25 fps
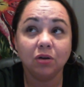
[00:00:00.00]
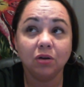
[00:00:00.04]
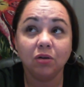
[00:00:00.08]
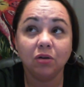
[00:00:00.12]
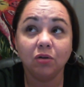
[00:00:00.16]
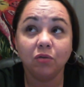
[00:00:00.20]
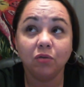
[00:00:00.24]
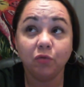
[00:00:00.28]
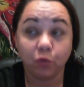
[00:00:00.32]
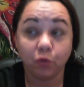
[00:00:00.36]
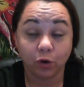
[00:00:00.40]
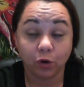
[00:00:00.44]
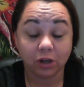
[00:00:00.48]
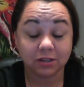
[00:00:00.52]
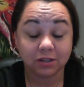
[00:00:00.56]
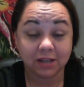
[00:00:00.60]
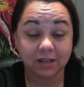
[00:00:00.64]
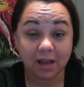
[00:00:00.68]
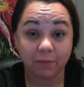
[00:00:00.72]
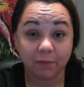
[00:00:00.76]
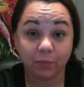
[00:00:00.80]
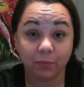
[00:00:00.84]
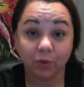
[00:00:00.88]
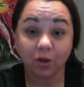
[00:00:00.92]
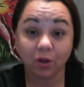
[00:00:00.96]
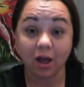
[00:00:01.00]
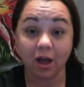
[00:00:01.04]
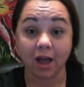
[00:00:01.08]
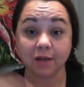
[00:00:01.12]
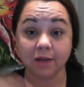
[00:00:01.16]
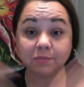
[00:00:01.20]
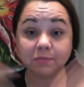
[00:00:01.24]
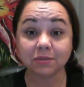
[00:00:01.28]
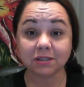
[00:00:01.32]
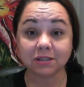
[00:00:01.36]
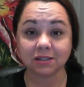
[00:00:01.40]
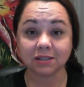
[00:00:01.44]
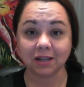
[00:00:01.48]
For example,
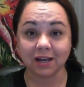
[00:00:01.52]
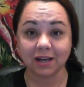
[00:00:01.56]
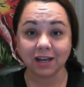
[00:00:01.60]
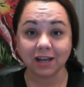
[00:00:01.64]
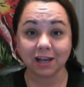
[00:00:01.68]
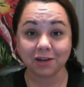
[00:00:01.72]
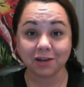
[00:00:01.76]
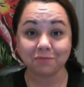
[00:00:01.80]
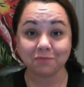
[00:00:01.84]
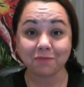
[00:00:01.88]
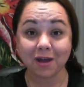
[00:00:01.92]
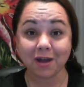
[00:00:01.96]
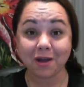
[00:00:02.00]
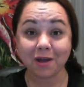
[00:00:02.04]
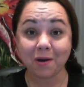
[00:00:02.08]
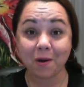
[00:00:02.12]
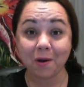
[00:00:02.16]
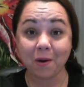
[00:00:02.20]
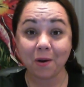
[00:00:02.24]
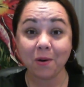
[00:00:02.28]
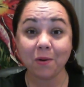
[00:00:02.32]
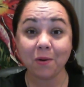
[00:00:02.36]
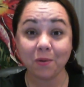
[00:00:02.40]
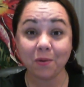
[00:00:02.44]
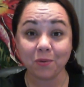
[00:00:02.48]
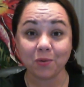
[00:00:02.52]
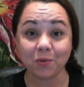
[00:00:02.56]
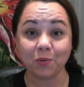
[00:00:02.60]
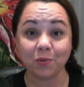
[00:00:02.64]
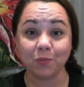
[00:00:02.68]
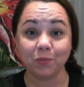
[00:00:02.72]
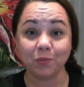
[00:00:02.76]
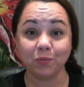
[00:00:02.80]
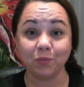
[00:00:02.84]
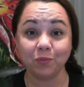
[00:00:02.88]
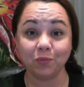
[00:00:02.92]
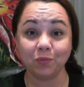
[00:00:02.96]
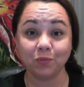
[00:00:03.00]
I'm sitting in my home,
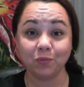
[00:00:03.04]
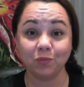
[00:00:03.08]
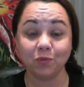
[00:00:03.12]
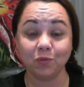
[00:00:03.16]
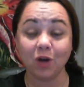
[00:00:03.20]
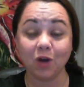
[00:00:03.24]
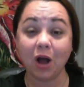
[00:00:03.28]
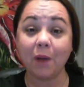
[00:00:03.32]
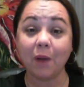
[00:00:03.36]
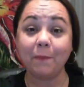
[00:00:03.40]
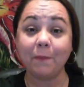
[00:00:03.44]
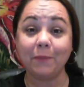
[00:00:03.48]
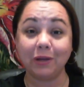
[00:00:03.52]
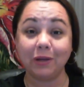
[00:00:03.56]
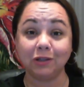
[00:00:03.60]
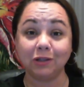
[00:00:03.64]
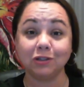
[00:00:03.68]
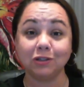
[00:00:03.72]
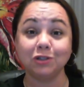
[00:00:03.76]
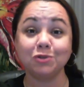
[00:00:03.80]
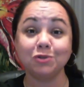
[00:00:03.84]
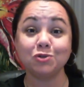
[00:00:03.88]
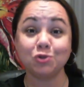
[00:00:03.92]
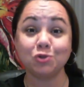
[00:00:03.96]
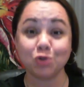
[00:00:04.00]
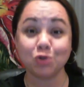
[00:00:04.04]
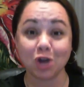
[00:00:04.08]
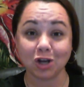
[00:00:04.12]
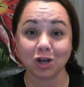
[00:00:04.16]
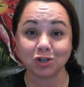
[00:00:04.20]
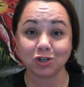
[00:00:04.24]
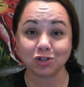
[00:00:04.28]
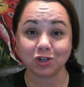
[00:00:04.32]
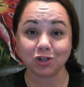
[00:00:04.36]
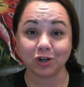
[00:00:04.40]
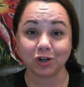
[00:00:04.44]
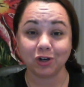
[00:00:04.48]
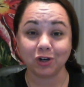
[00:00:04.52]
a building
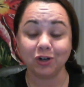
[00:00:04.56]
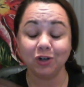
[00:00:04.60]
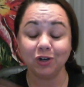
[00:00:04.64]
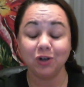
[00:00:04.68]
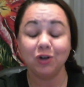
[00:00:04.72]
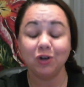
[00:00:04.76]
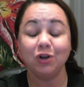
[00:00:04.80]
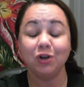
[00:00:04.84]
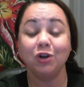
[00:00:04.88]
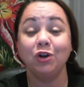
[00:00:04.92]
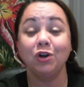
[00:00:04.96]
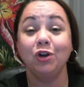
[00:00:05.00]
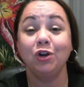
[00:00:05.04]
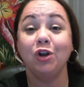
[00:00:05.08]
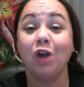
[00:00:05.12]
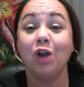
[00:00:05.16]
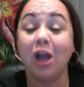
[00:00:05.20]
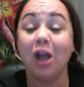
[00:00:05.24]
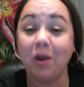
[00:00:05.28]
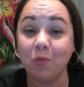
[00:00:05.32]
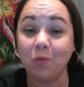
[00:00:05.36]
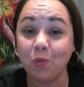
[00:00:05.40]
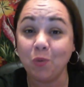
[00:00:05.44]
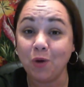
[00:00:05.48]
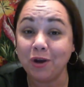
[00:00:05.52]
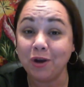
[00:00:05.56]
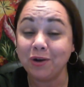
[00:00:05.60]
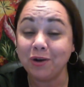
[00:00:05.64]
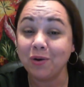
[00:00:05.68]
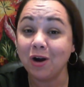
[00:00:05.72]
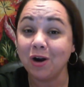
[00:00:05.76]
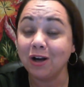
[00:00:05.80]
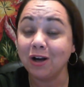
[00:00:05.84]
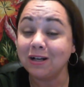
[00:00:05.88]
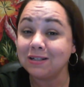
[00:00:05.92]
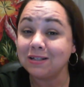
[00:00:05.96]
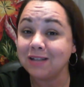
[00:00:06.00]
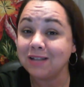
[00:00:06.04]
structure. And what do
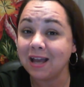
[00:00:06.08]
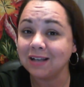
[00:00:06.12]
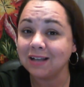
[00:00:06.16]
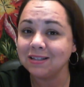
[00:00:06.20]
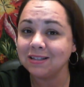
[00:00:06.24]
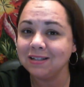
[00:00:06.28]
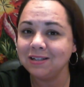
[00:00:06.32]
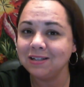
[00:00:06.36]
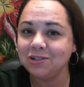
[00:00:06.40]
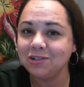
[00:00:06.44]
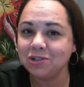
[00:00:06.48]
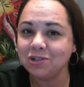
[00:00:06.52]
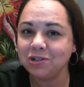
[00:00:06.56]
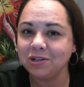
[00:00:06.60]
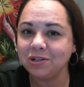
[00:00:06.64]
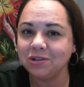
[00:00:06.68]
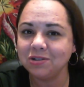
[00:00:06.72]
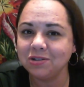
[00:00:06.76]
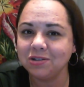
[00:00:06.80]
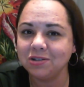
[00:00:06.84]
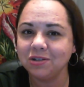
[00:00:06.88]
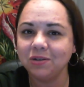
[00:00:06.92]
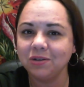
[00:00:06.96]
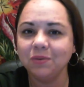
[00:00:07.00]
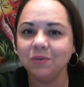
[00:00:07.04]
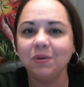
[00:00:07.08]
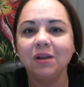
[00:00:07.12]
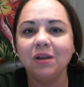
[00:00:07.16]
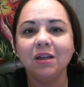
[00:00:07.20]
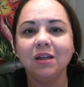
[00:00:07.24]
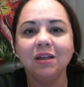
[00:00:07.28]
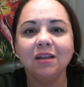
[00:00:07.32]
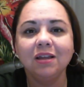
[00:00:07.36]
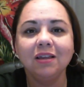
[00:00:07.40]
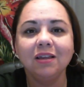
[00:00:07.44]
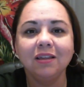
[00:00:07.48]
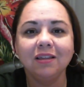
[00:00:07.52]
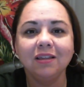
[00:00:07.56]
architects and engineers do?
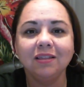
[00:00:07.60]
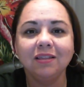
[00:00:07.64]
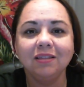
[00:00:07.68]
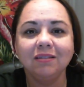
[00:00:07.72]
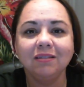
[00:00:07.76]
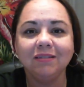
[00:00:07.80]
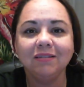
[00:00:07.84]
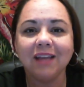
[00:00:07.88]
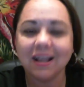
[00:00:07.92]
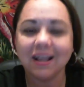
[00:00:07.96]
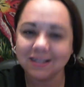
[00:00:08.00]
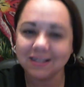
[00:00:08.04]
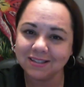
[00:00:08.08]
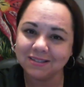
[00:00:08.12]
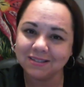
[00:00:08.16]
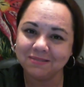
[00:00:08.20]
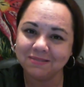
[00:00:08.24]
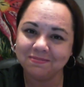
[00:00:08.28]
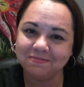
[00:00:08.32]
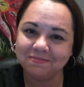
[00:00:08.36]
Yes,